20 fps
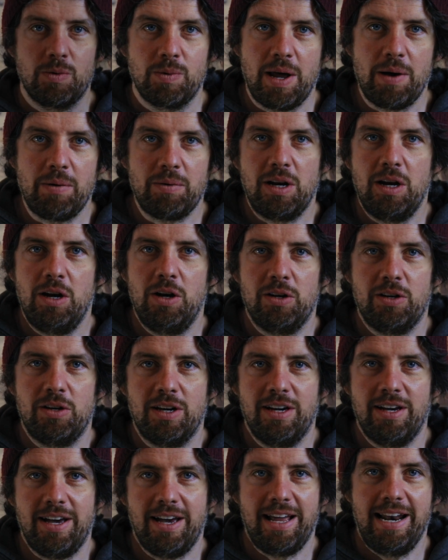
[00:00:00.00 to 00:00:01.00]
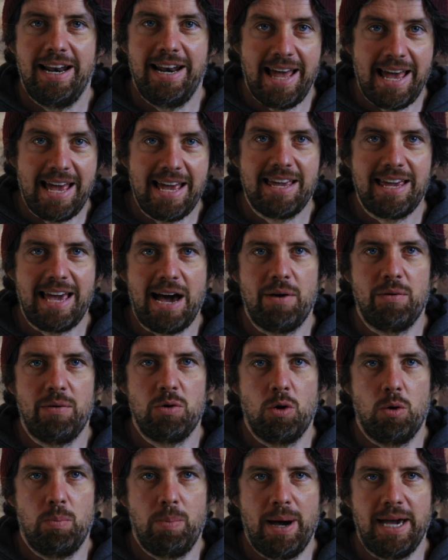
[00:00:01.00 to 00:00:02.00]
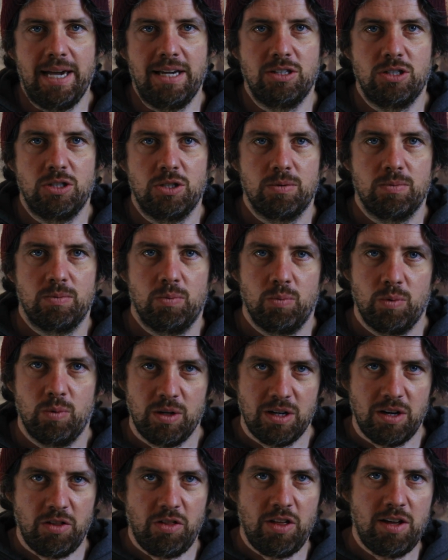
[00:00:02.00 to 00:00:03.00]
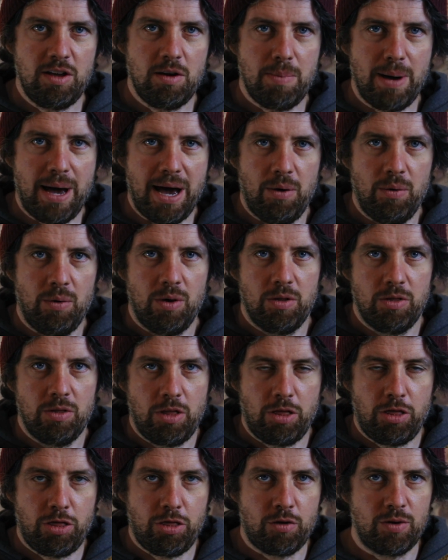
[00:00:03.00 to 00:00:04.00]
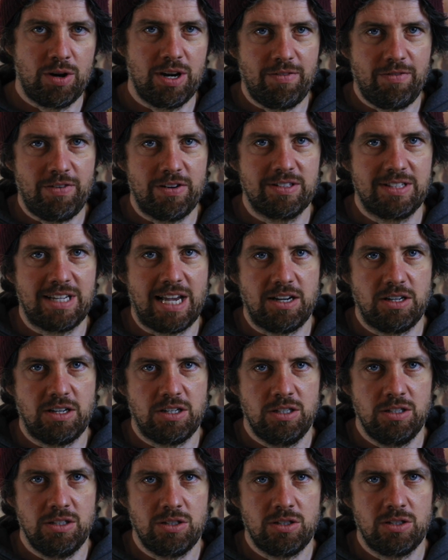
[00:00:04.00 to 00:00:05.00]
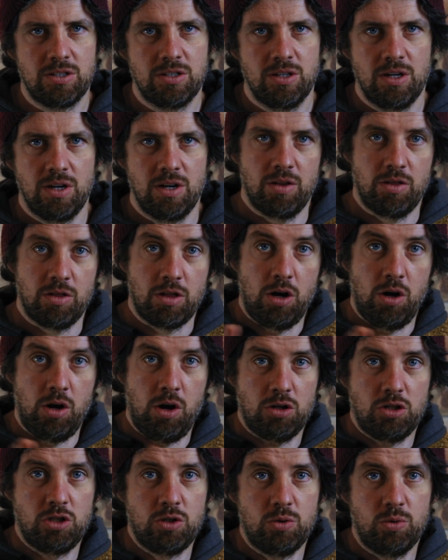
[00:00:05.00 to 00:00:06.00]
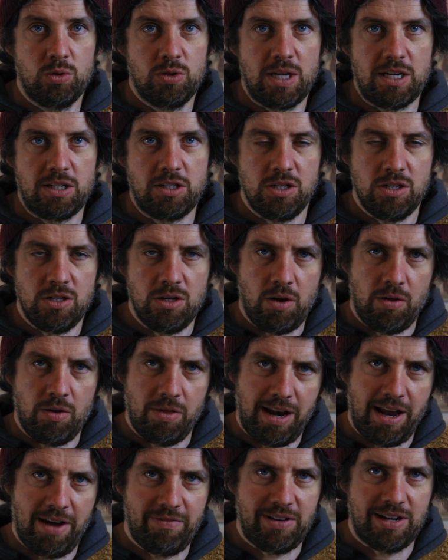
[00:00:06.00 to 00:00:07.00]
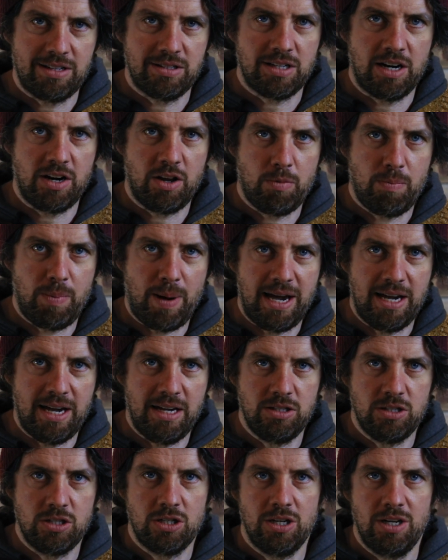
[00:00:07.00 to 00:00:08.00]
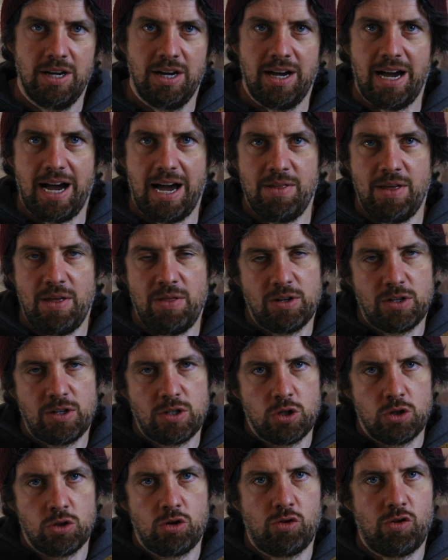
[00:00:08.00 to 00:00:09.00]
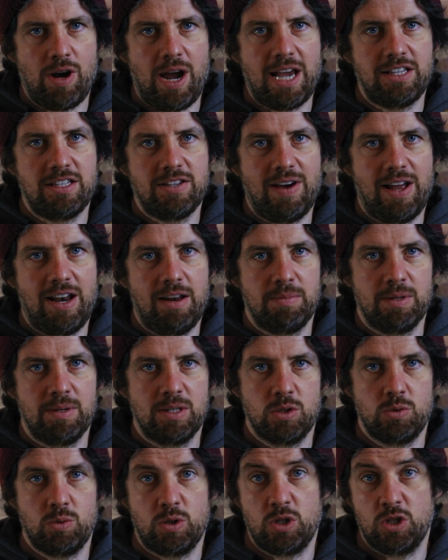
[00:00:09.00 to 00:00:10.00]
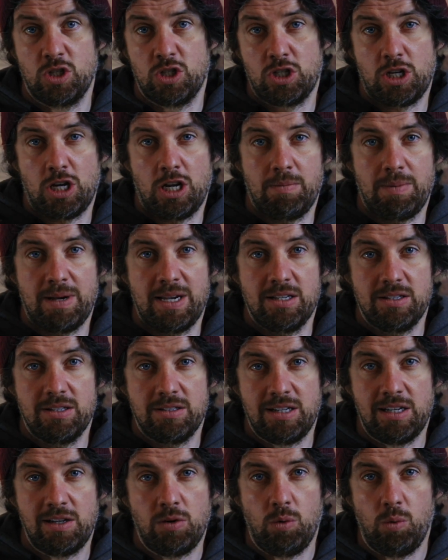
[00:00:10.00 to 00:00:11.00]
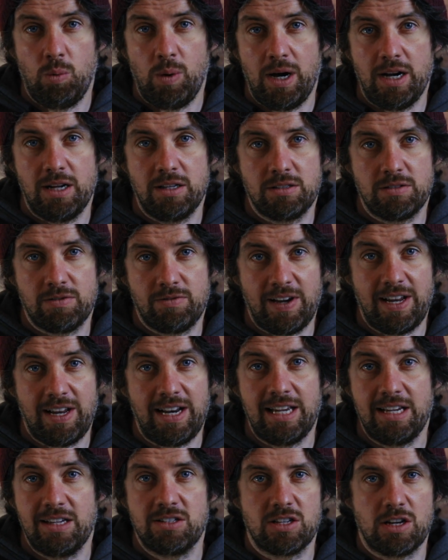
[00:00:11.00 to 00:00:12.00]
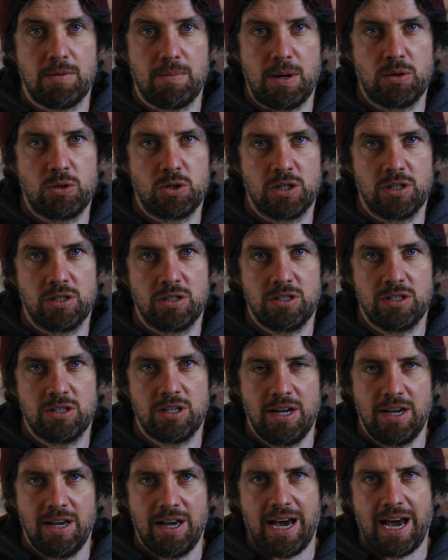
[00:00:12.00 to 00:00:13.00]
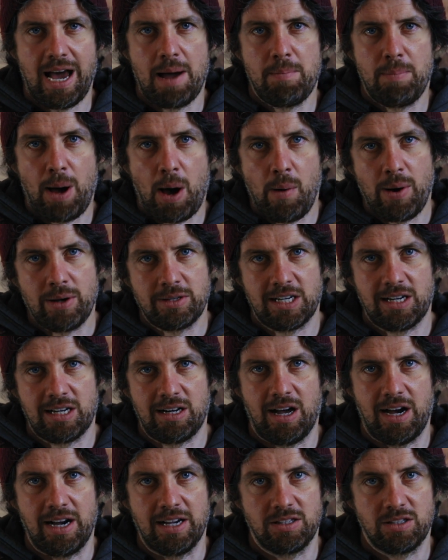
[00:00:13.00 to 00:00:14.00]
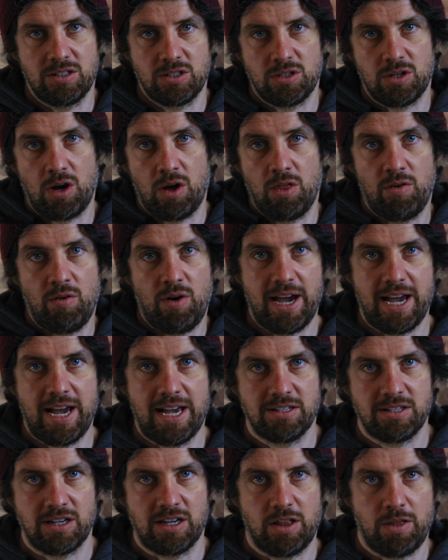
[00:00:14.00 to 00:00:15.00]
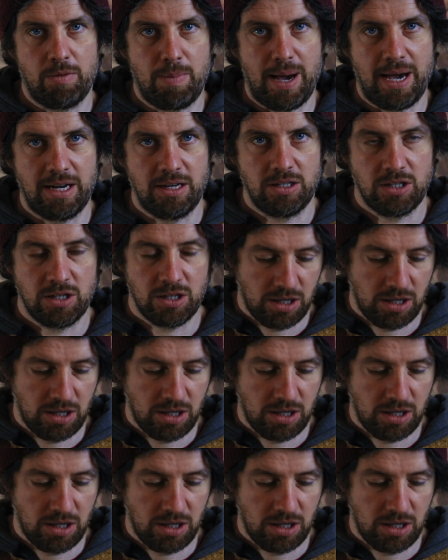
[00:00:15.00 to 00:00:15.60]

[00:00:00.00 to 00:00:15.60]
we're now going to look at laying out your page. We're going to think about 3 different sections: the logical section on the left-hand side of the page, and then the 2 creative elements, which are just going to be single words, feelings and emotions, and poetic lines on the right-hand side of the page.